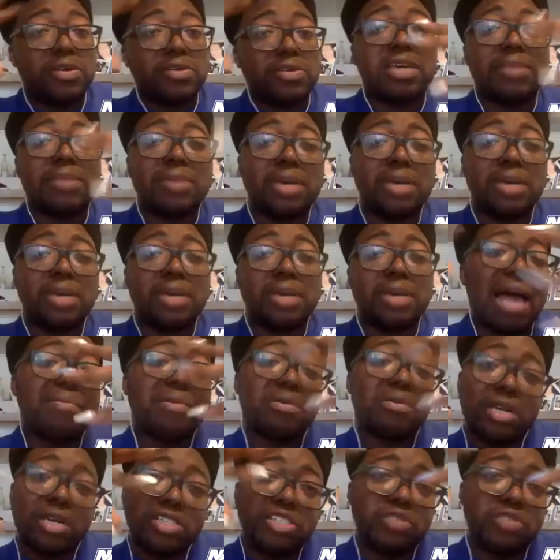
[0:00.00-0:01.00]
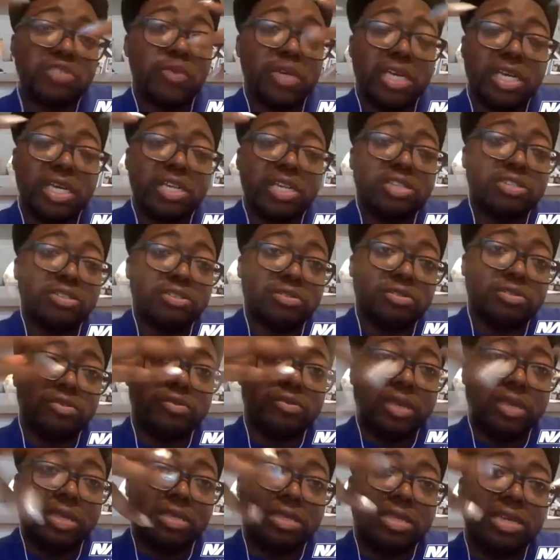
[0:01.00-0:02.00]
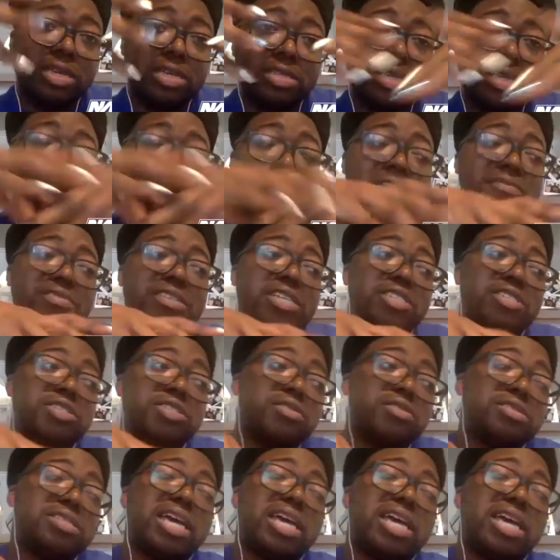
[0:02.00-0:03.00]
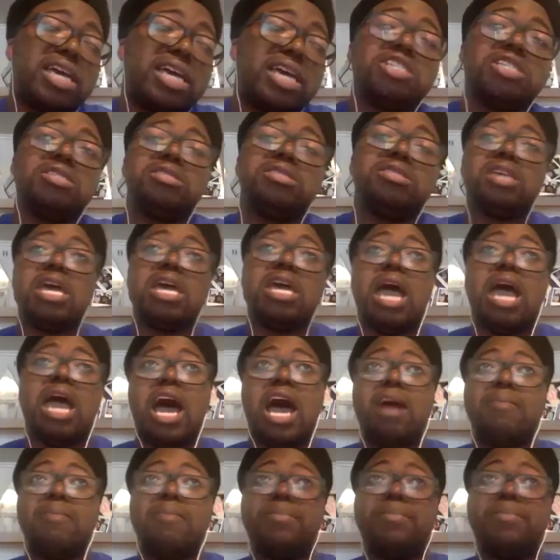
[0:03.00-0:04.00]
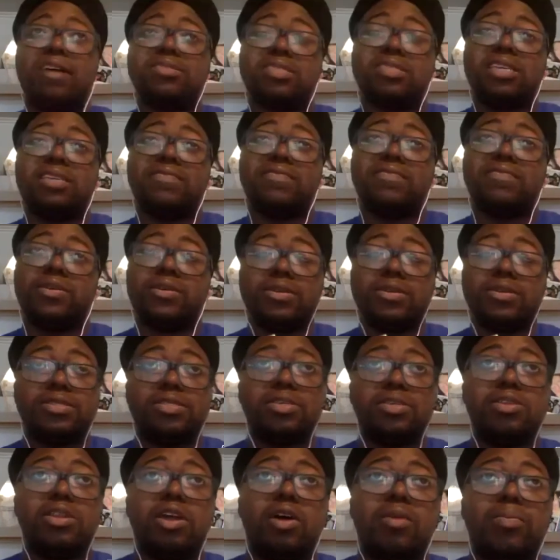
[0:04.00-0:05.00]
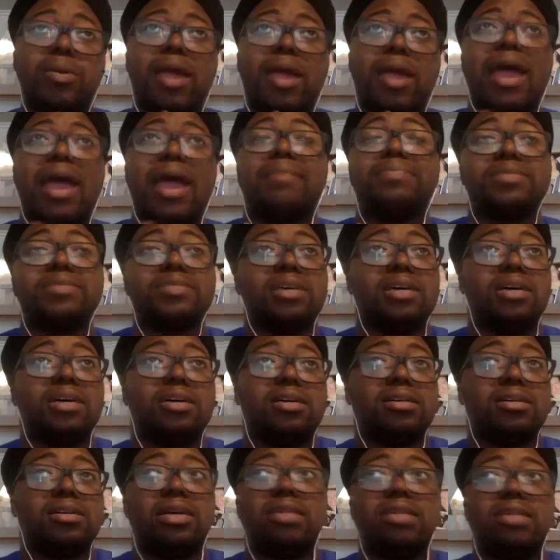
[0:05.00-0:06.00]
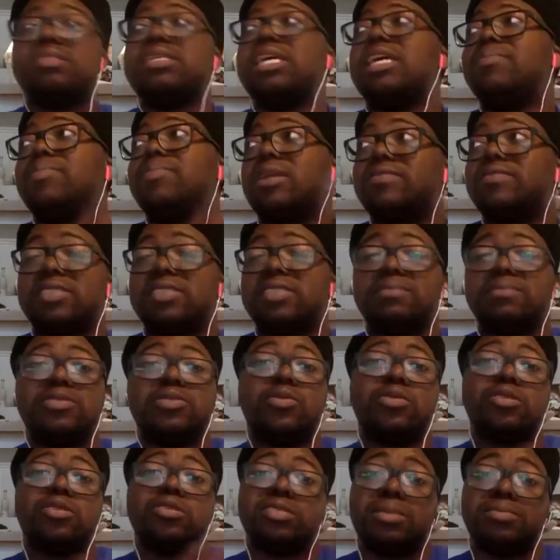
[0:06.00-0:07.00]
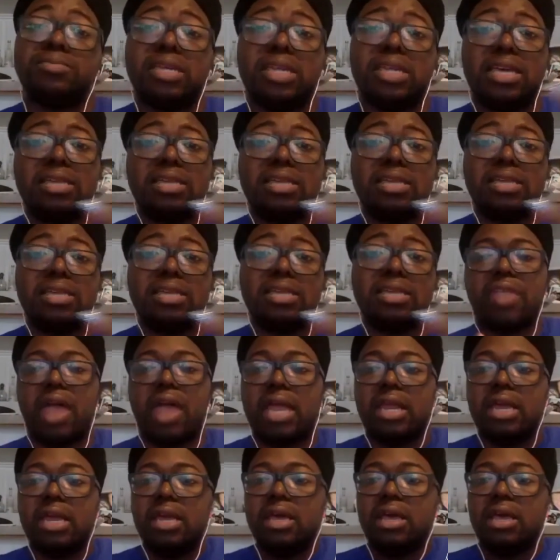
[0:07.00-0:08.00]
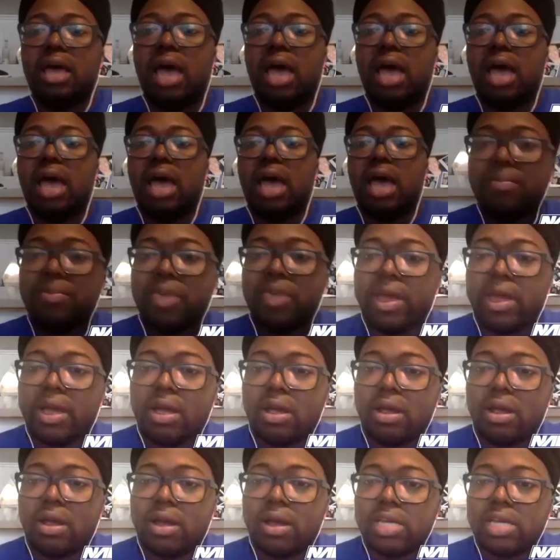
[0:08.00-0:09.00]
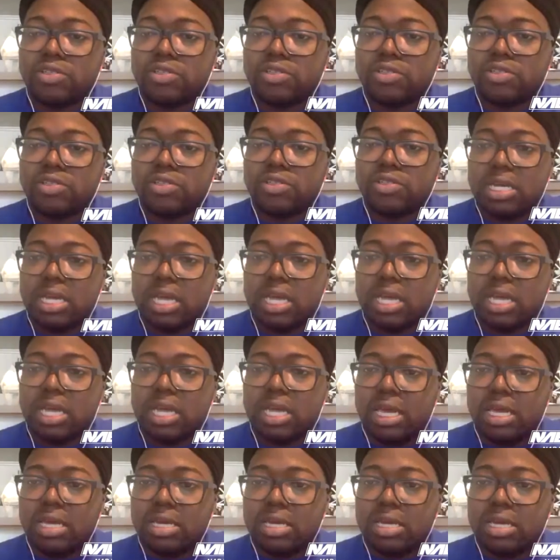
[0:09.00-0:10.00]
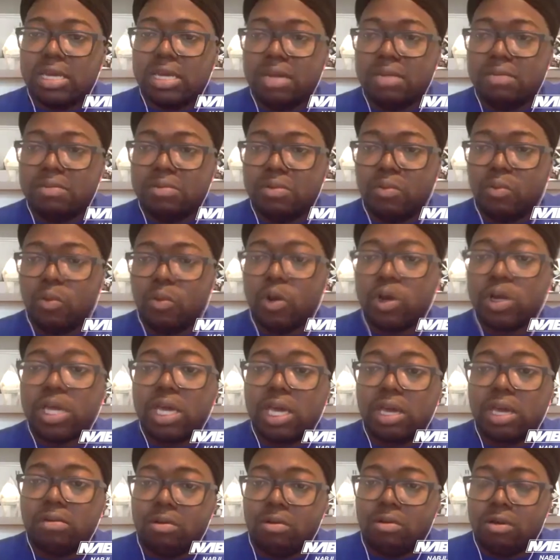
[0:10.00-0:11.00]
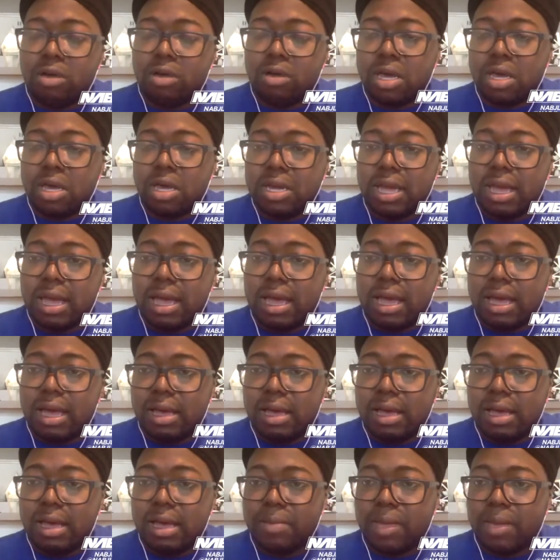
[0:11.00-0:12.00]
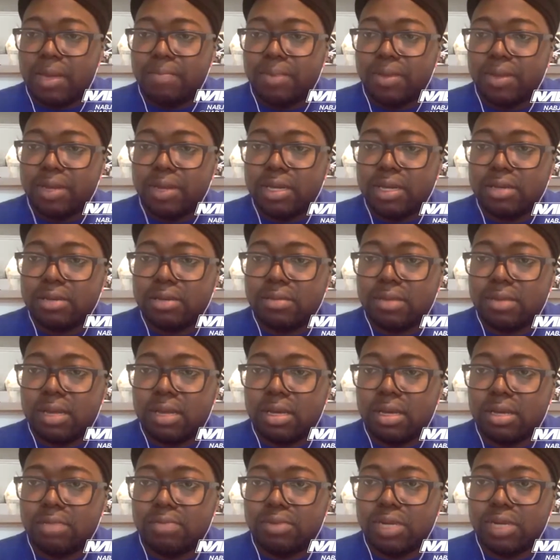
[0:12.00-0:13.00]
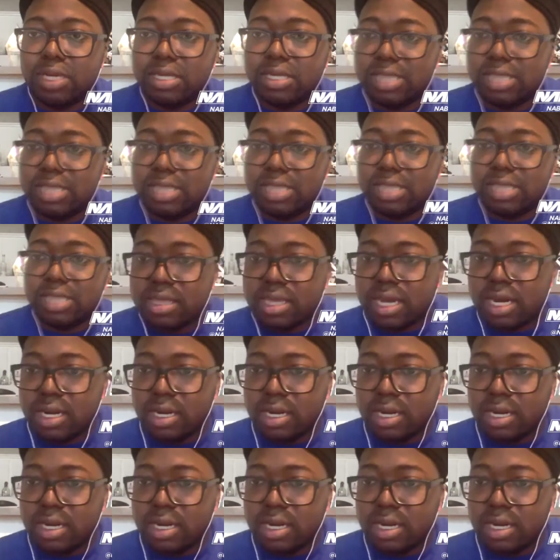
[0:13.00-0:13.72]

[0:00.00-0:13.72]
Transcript: some collaboration we can do with these kind of digital sessions. But I'll see if there's, you know, perhaps a statement of some sort or something like that that they're interested in working on and putting together.